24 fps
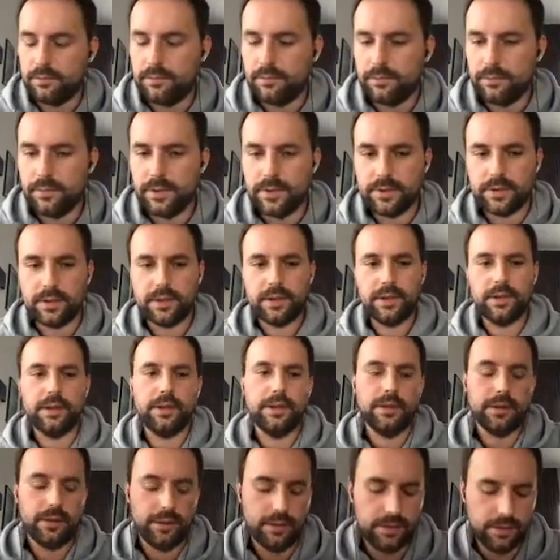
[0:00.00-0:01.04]
basically,
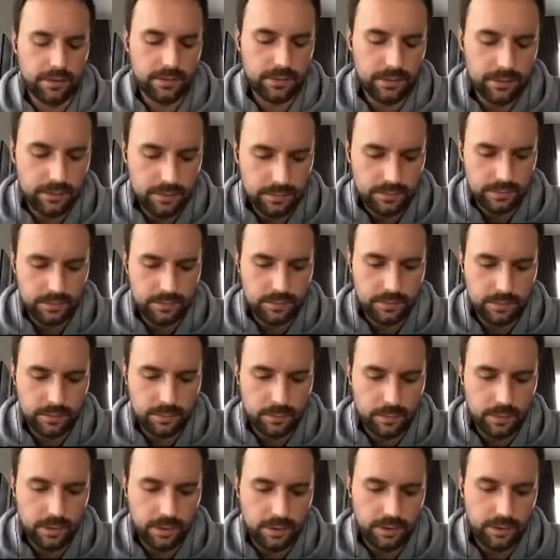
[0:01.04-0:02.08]

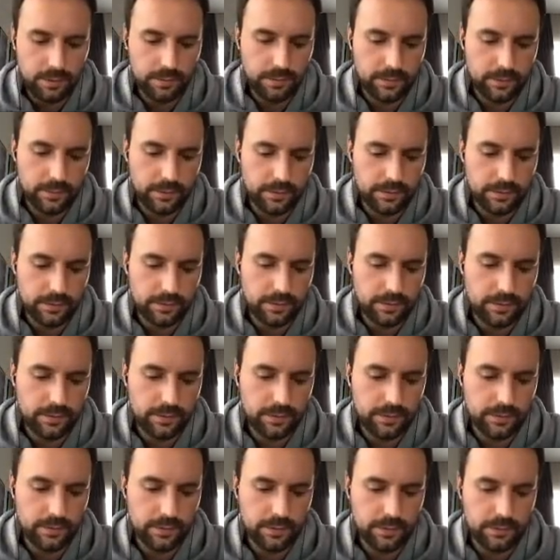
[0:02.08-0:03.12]
we
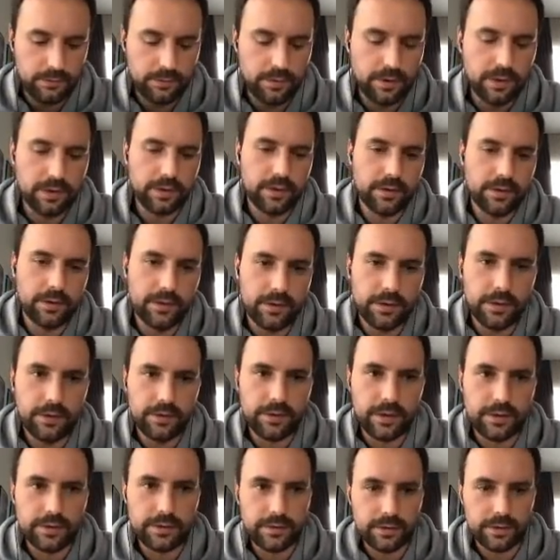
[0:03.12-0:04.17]
regarding the
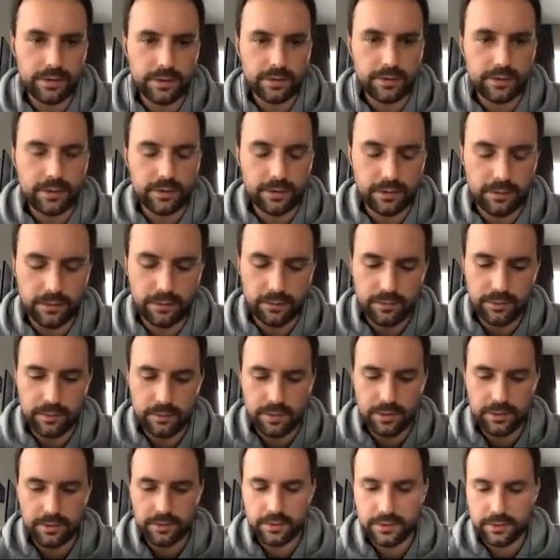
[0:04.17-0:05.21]
testing of the
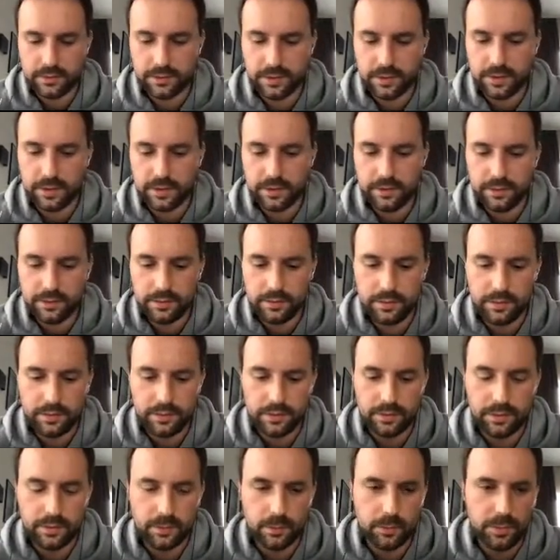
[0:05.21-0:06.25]
Mantis side,
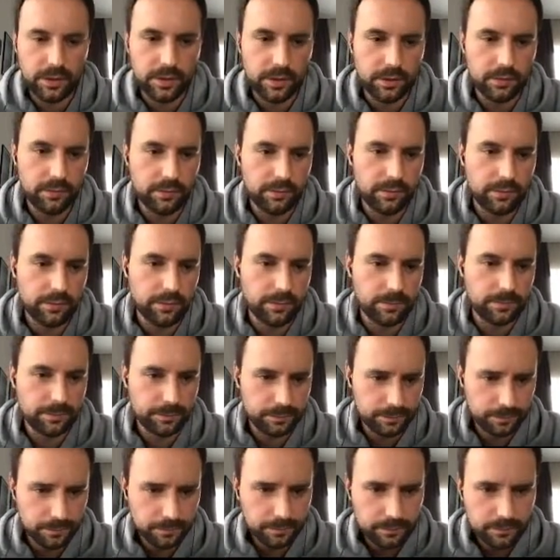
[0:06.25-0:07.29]
uh, we have
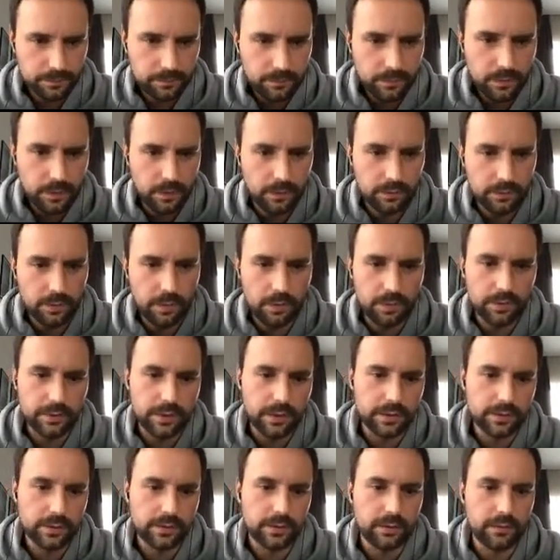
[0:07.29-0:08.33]
ongoing
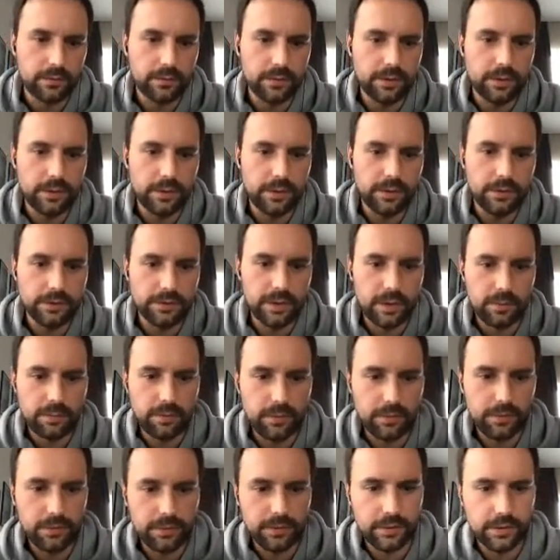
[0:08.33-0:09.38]
task of the
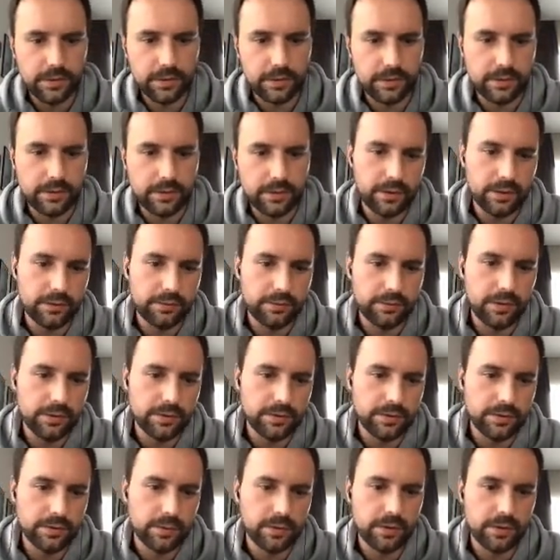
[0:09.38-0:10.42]
checkpointing, uh,
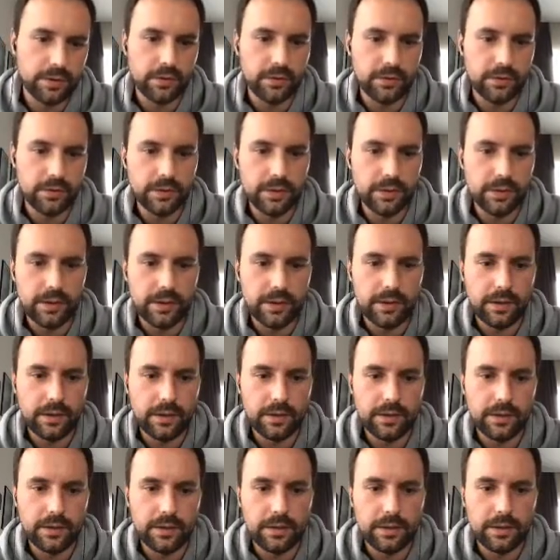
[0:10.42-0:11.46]
treasury protocol,
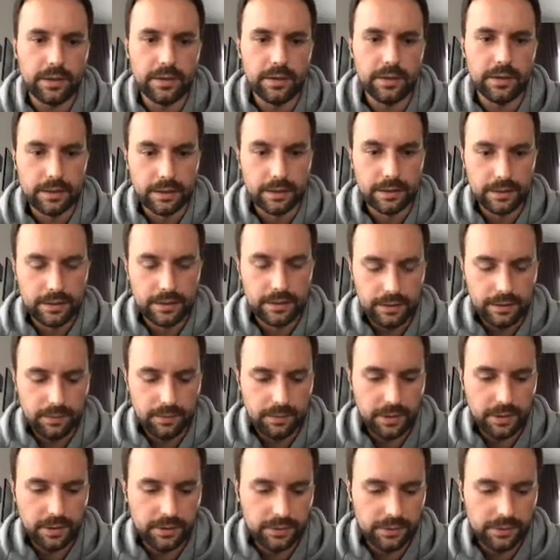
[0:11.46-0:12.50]
and uh,
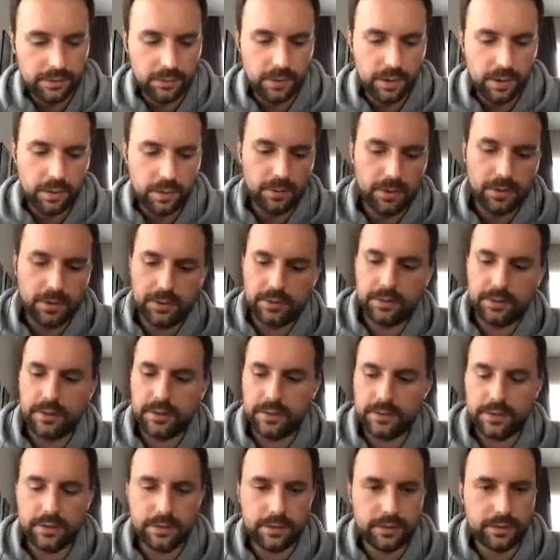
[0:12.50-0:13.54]
Mantis UI wallet
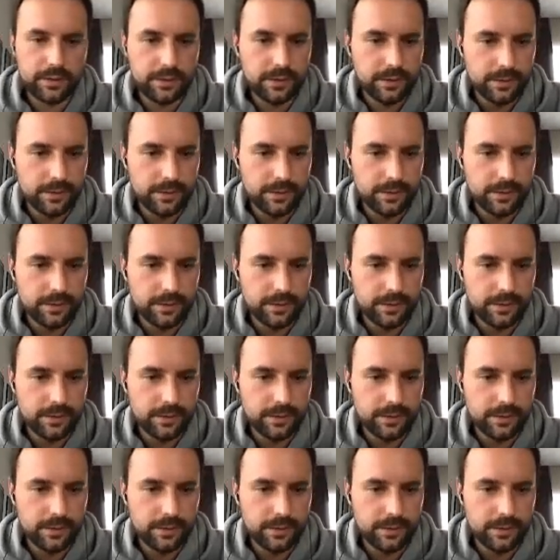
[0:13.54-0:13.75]
testing.